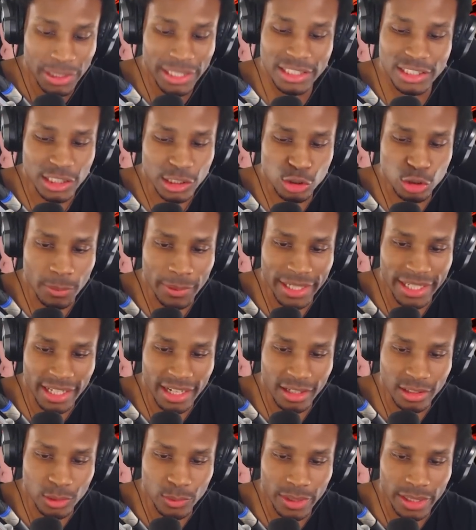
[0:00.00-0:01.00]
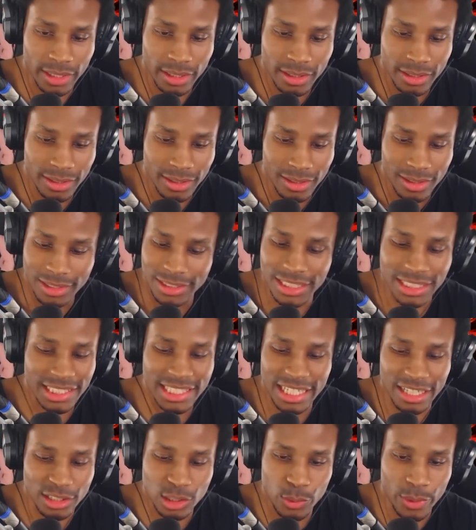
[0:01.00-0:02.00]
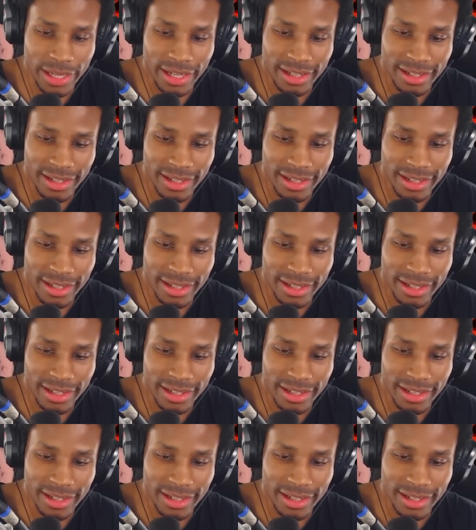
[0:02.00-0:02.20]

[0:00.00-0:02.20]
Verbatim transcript: Please just super get out the way. Just get out the